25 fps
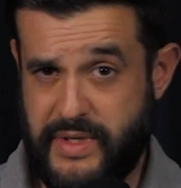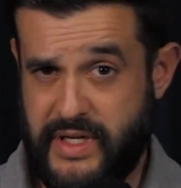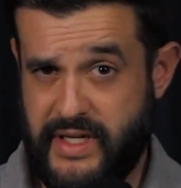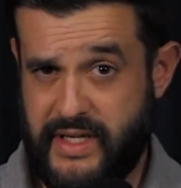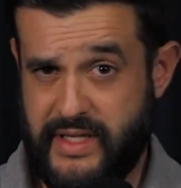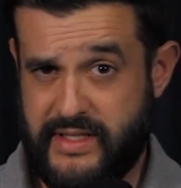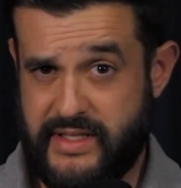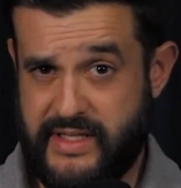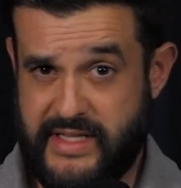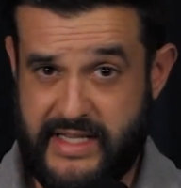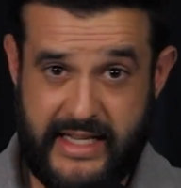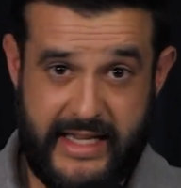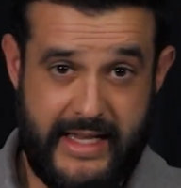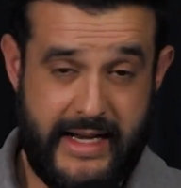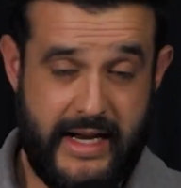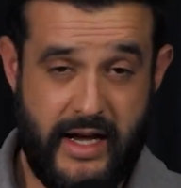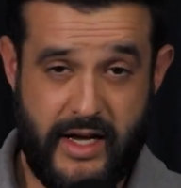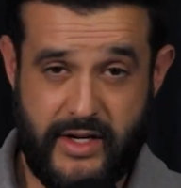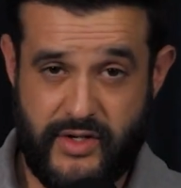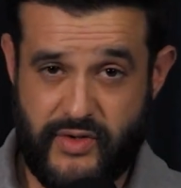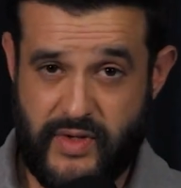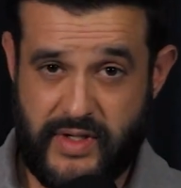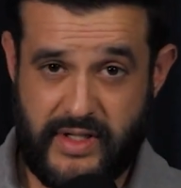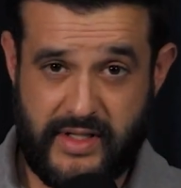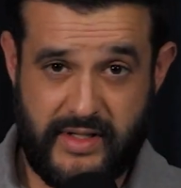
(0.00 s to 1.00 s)
be to get
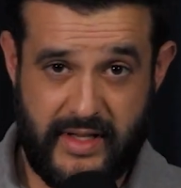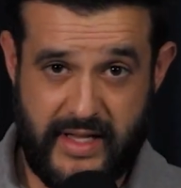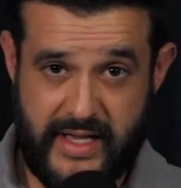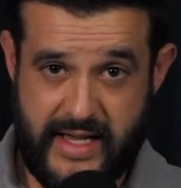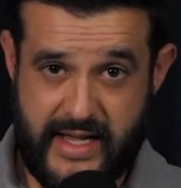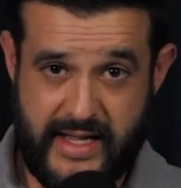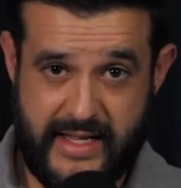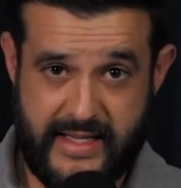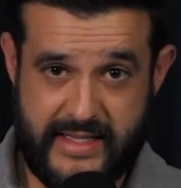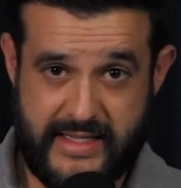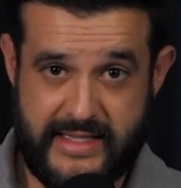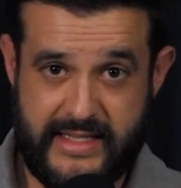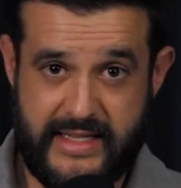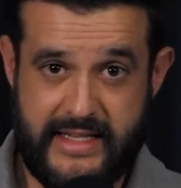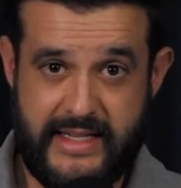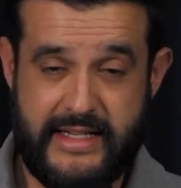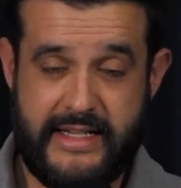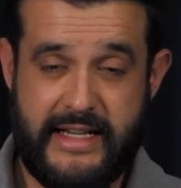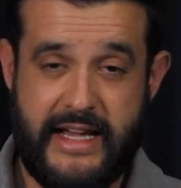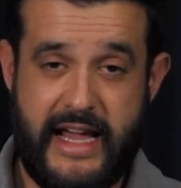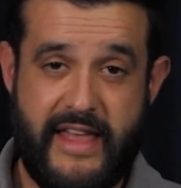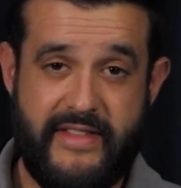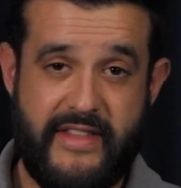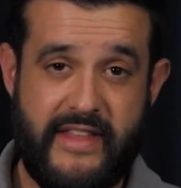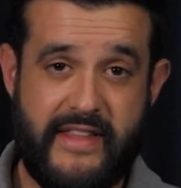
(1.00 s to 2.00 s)
100 clients
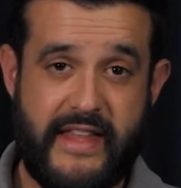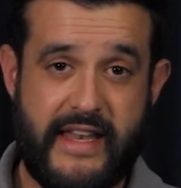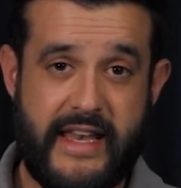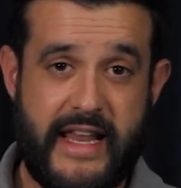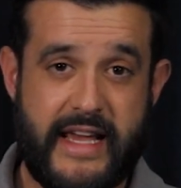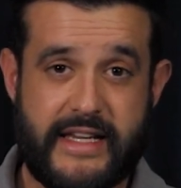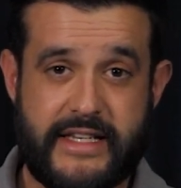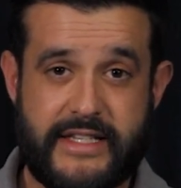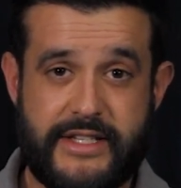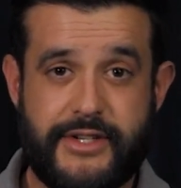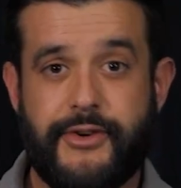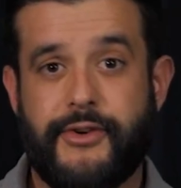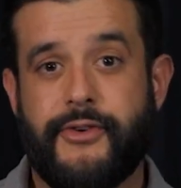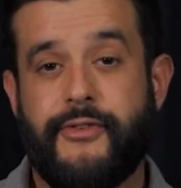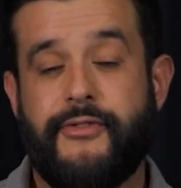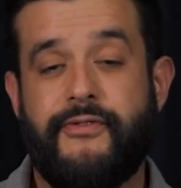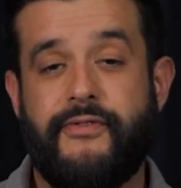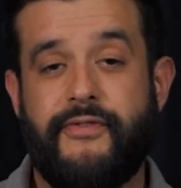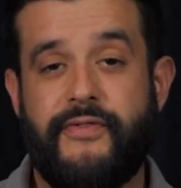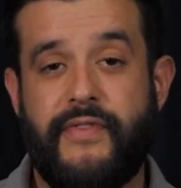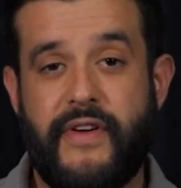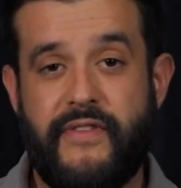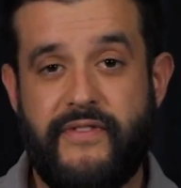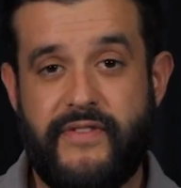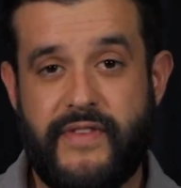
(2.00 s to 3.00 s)
and then the next year
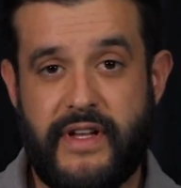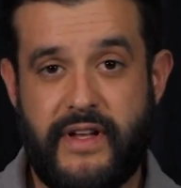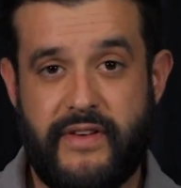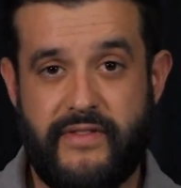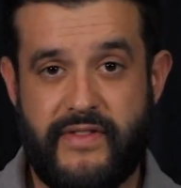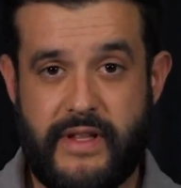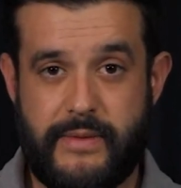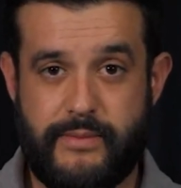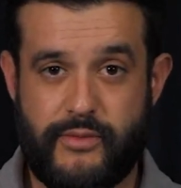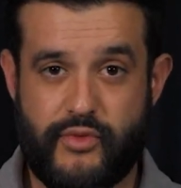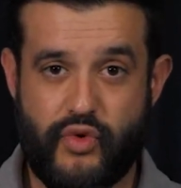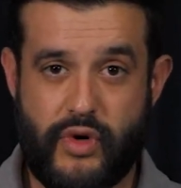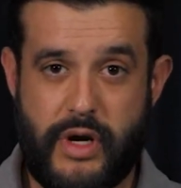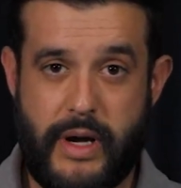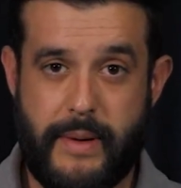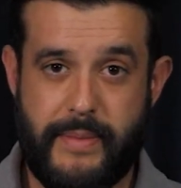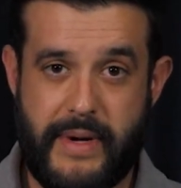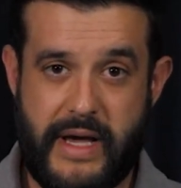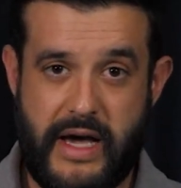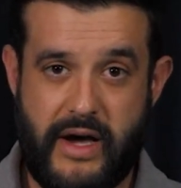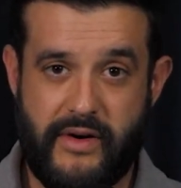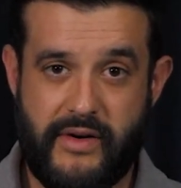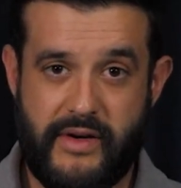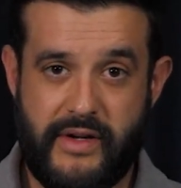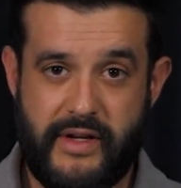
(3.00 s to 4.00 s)
50 of them drop
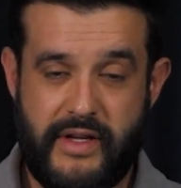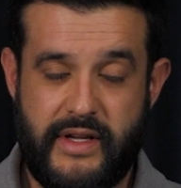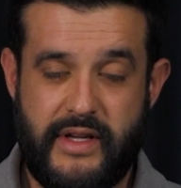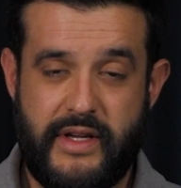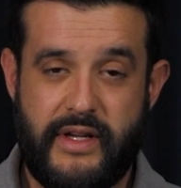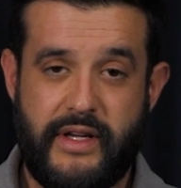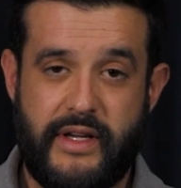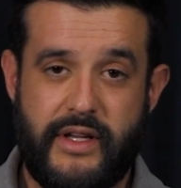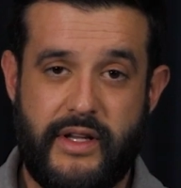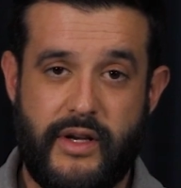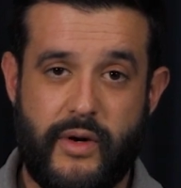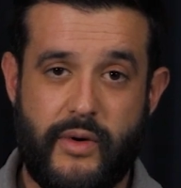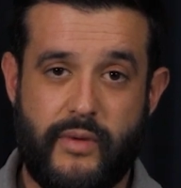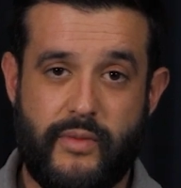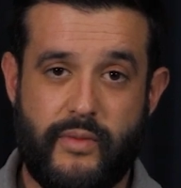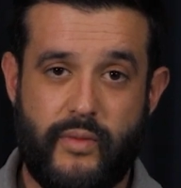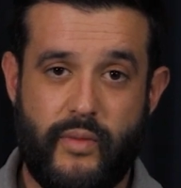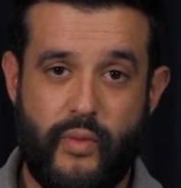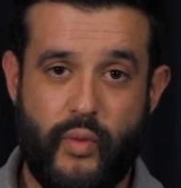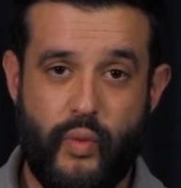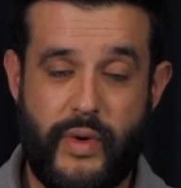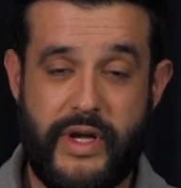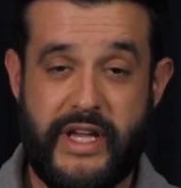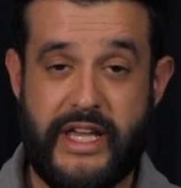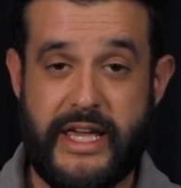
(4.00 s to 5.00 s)
out
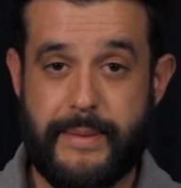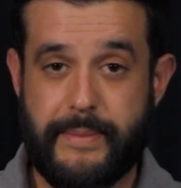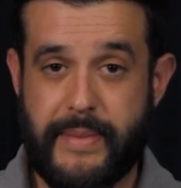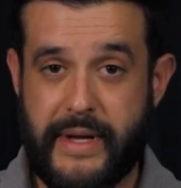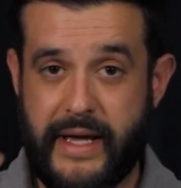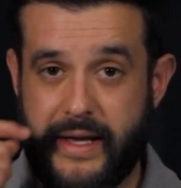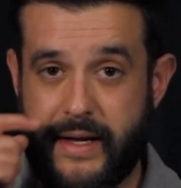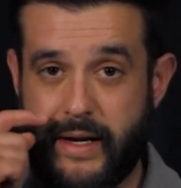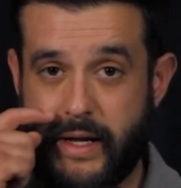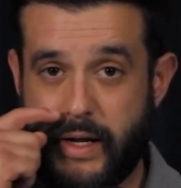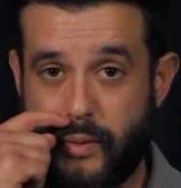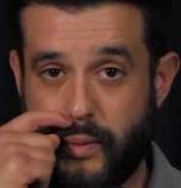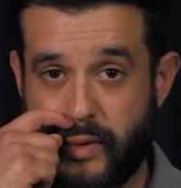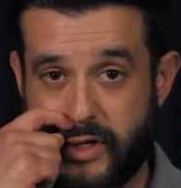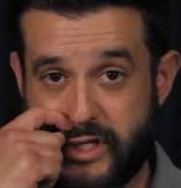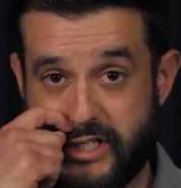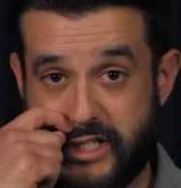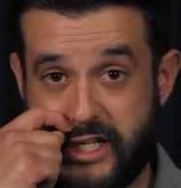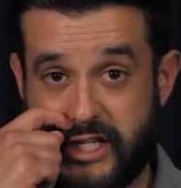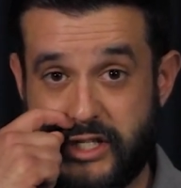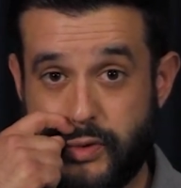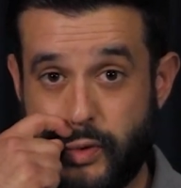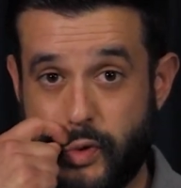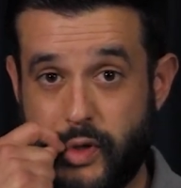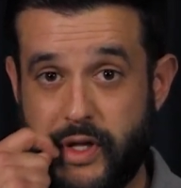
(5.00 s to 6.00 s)
We get paid on a
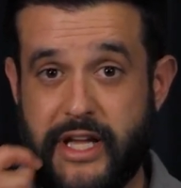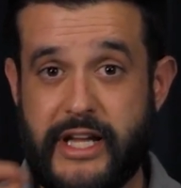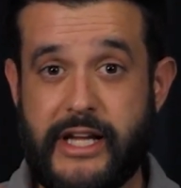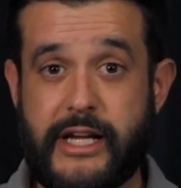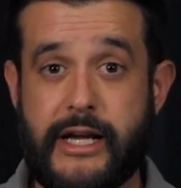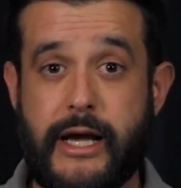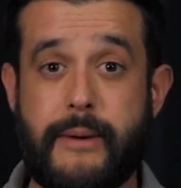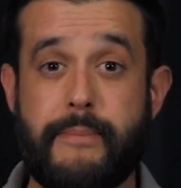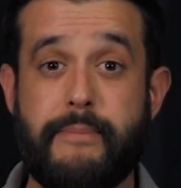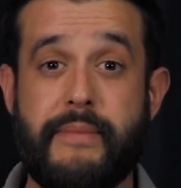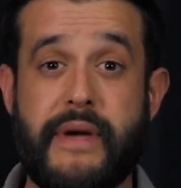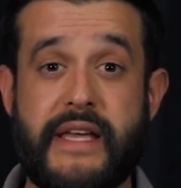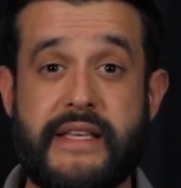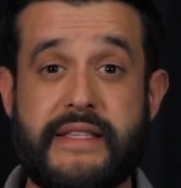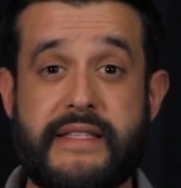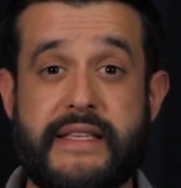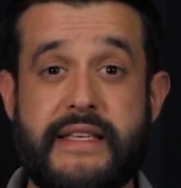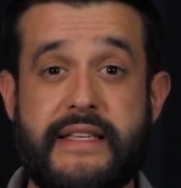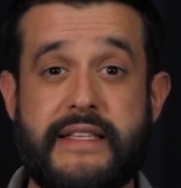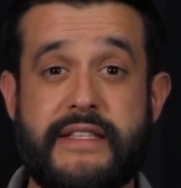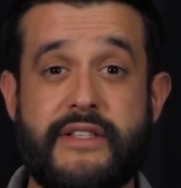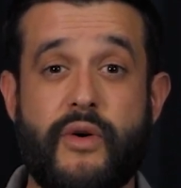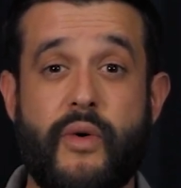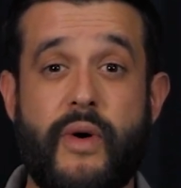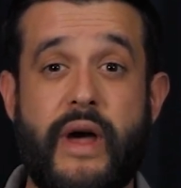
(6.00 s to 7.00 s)
residual income
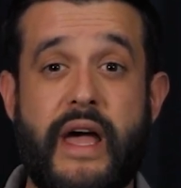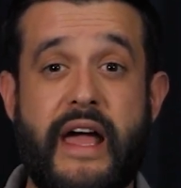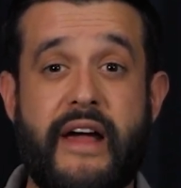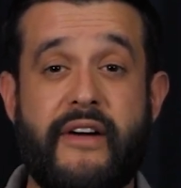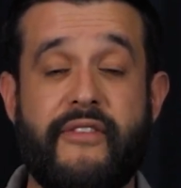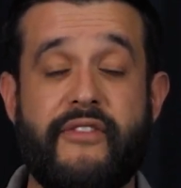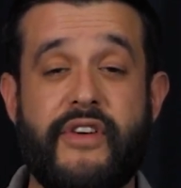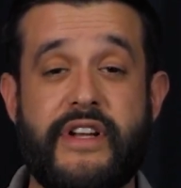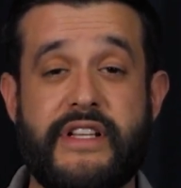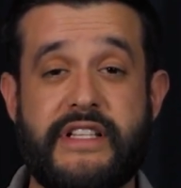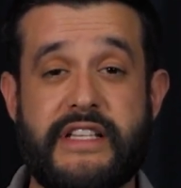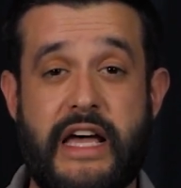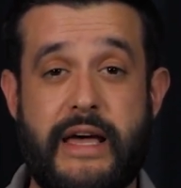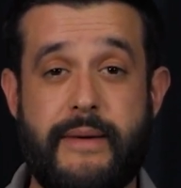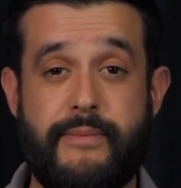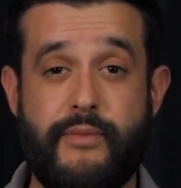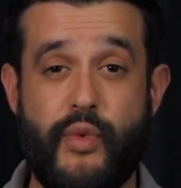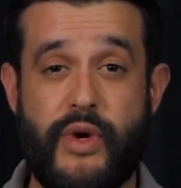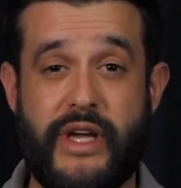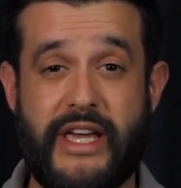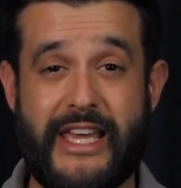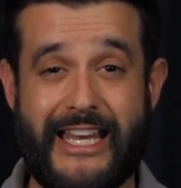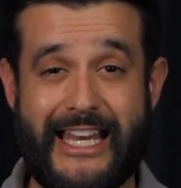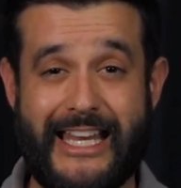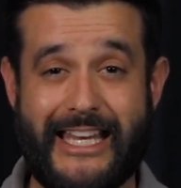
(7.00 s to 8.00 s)
basis. So every time
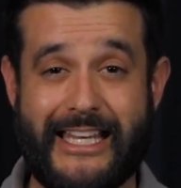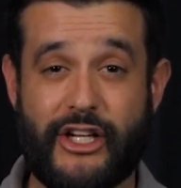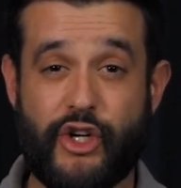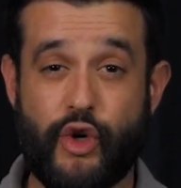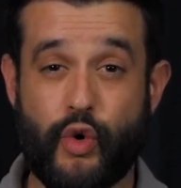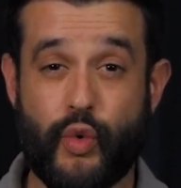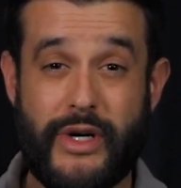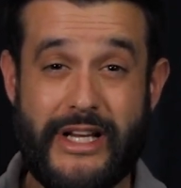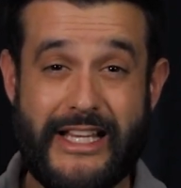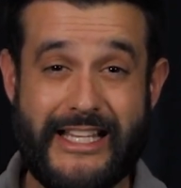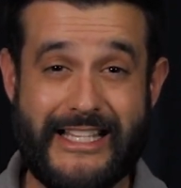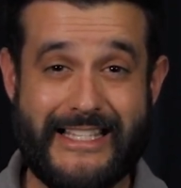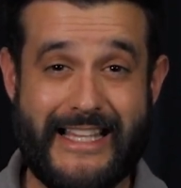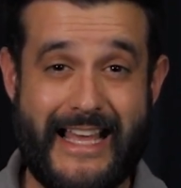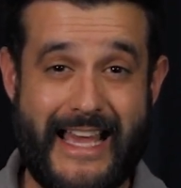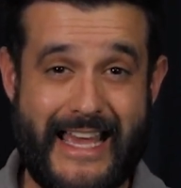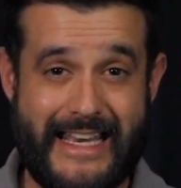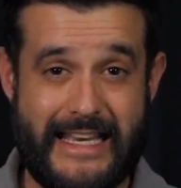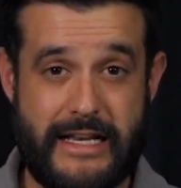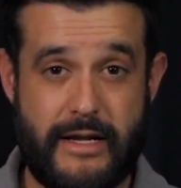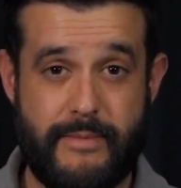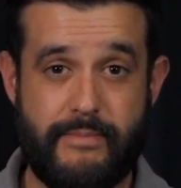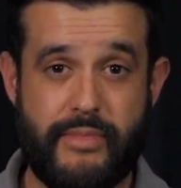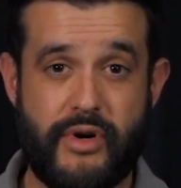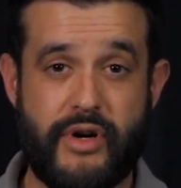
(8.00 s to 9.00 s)
we can increase
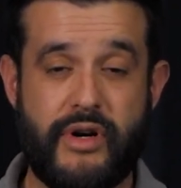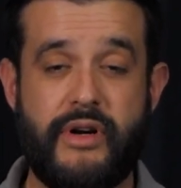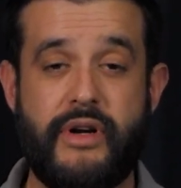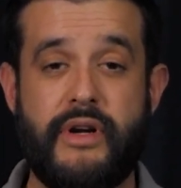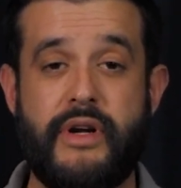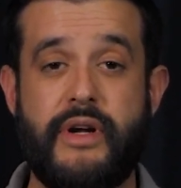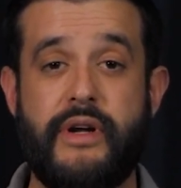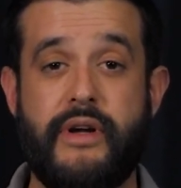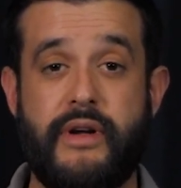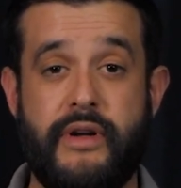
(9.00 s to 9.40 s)
that number,